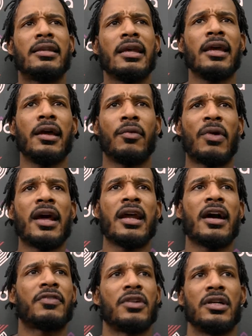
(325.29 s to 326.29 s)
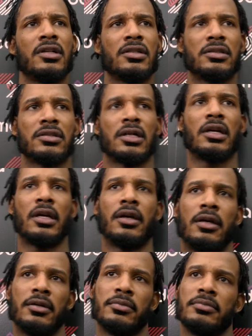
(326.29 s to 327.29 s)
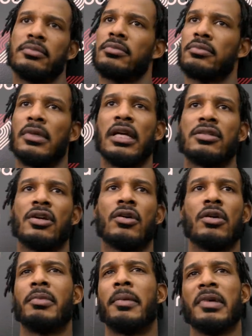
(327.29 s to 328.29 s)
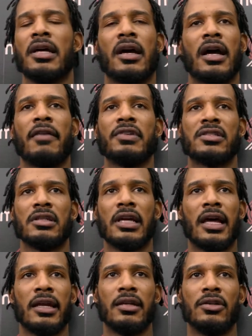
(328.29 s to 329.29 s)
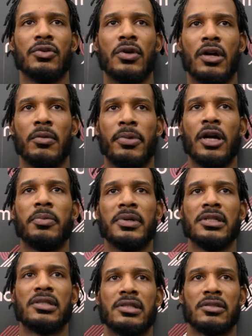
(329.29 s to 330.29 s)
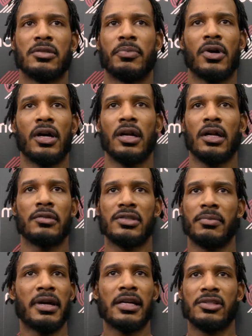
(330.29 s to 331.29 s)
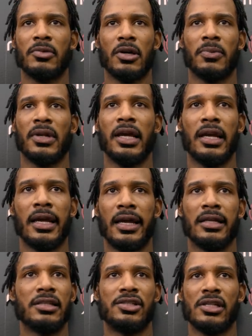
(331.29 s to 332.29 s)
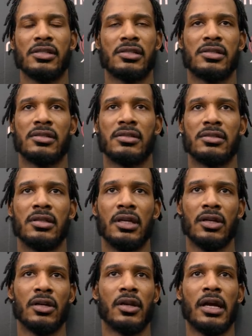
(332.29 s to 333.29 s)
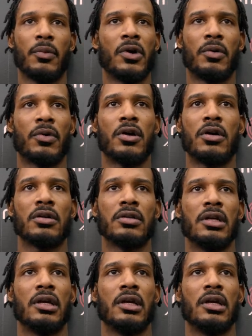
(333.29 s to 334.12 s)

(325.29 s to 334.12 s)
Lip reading: I did, right after. I told him, I mean, obviously I didn't do it on purpose. It's a part of it. It was a basketball play that he just, you know, that went wrong.